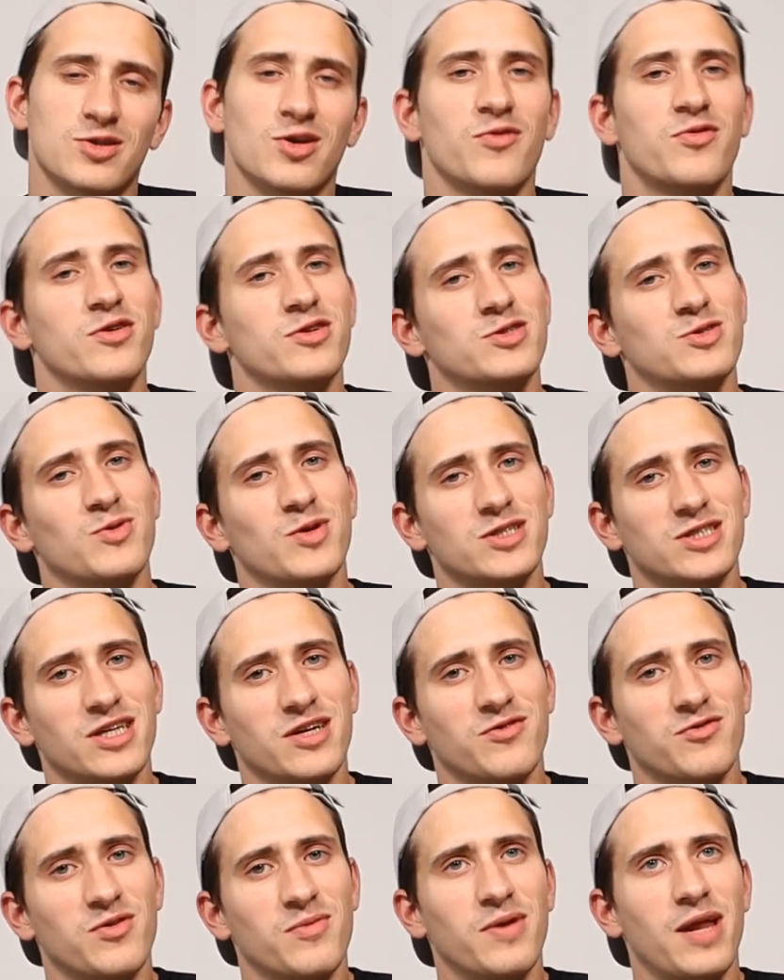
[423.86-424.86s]
So if you're
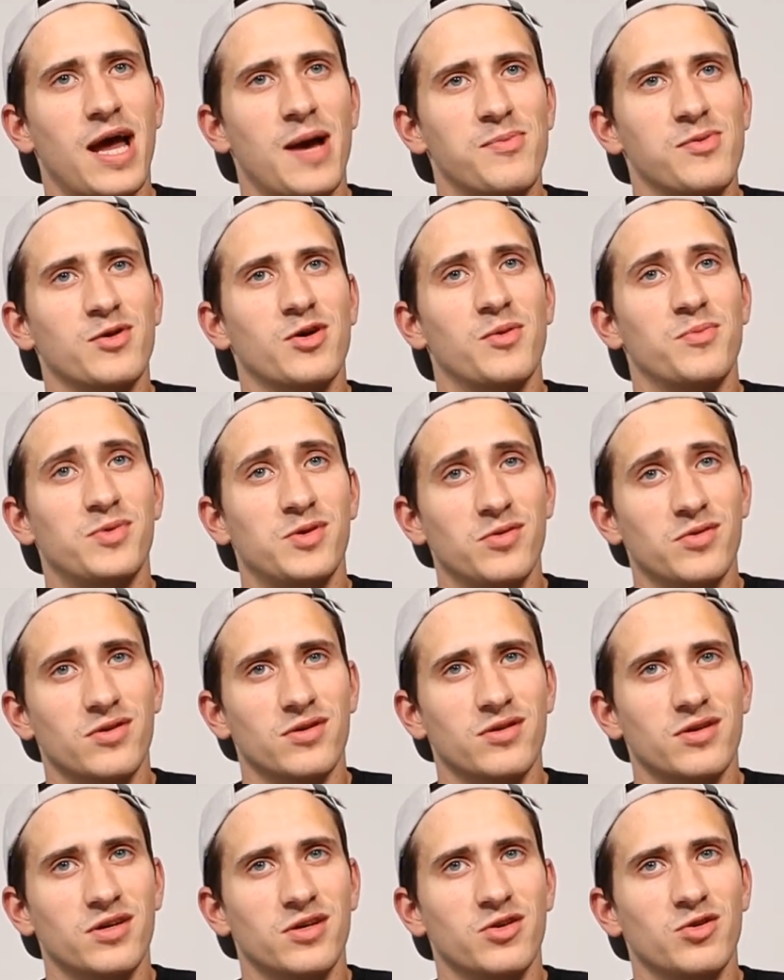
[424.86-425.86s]
switching from an Apple
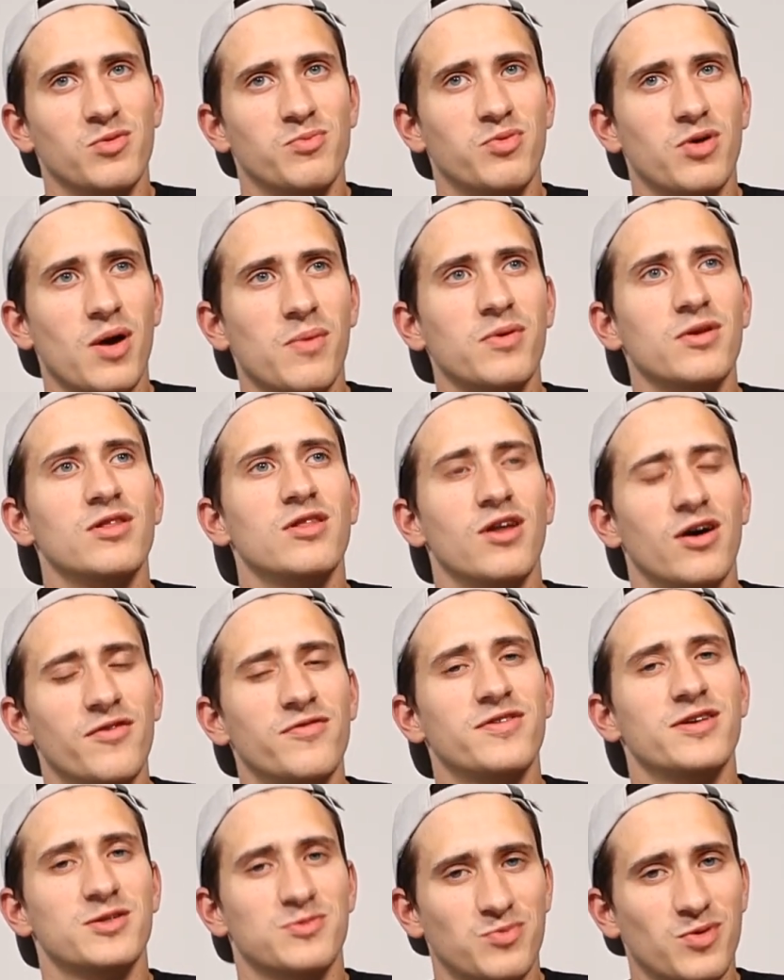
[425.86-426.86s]
computer, you'll probably
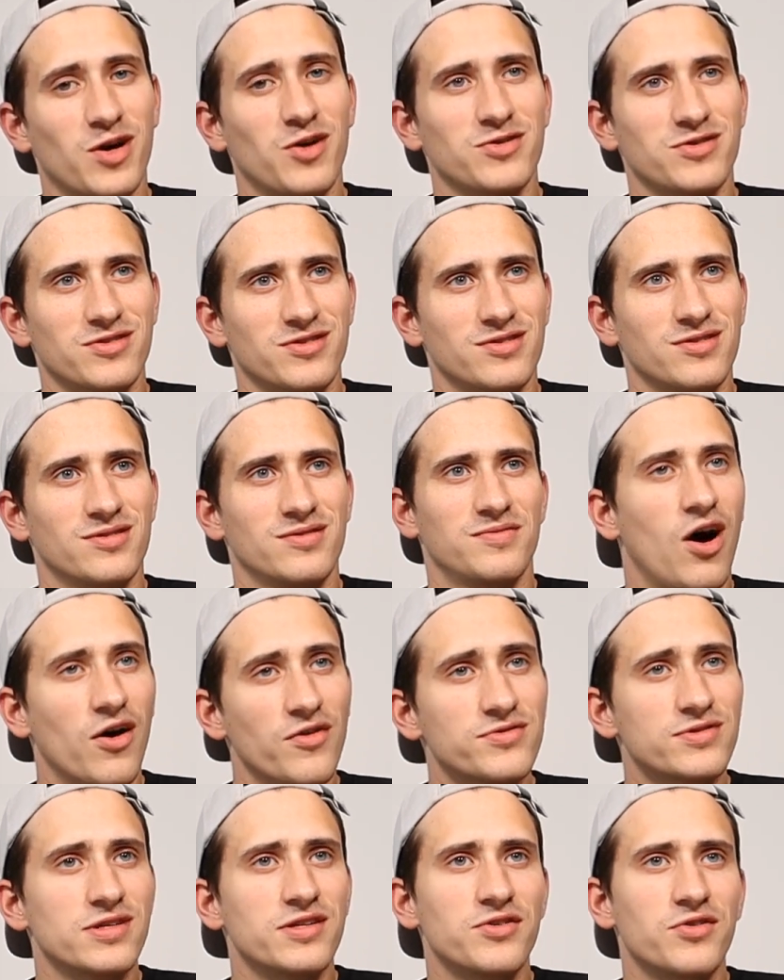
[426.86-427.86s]
love this browser.
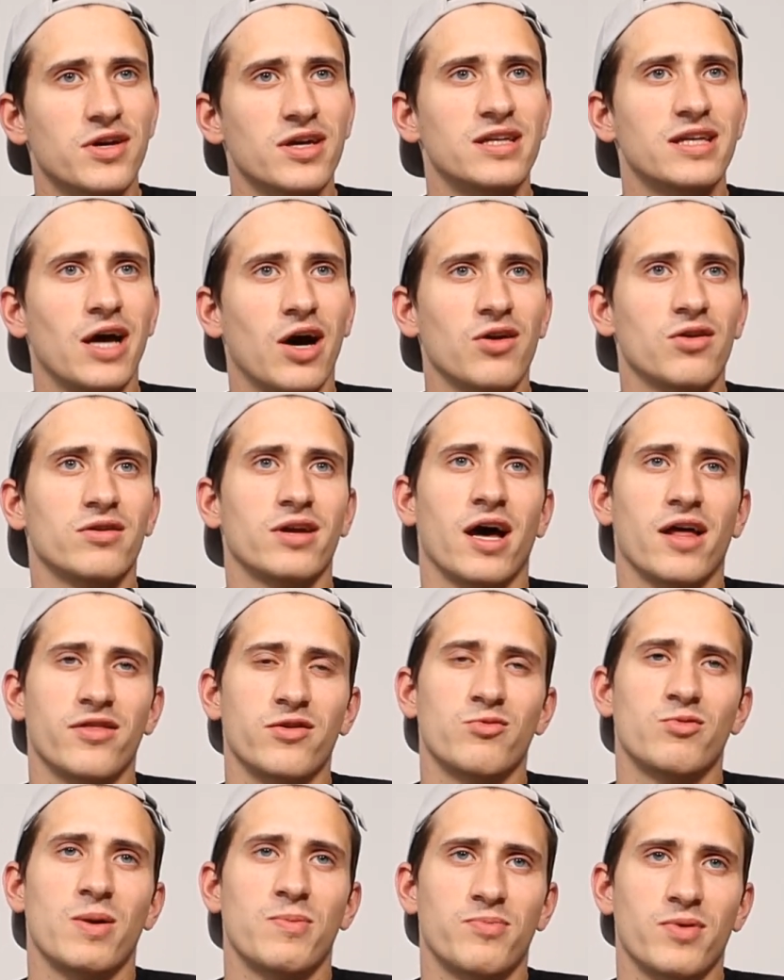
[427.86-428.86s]
Obviously you can download
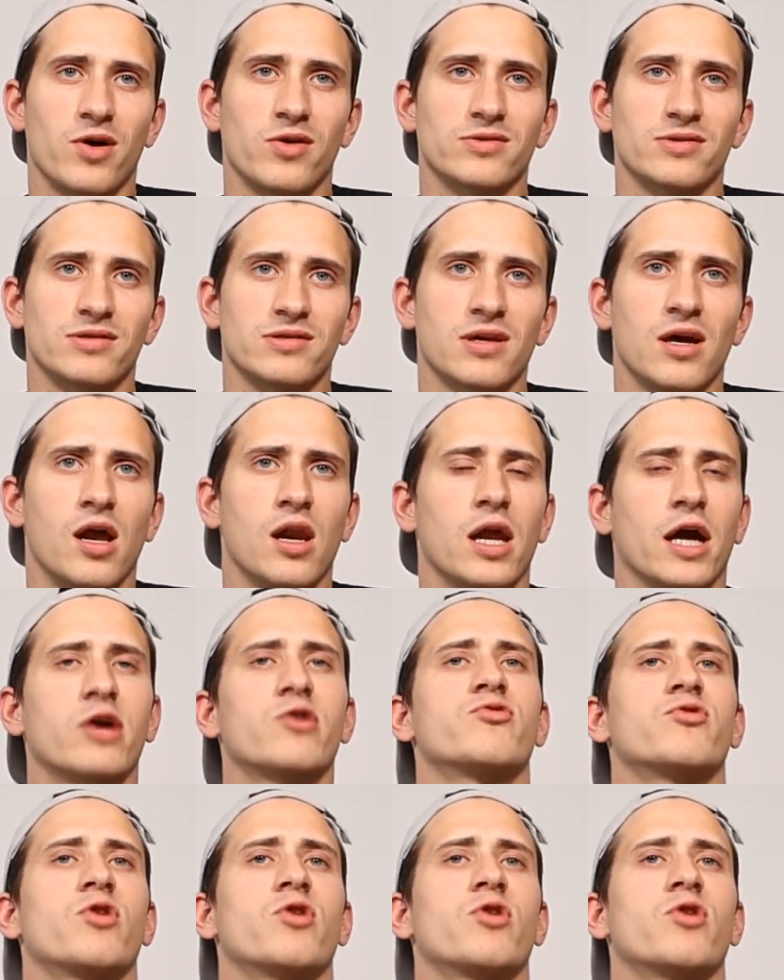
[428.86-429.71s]
other web browsers like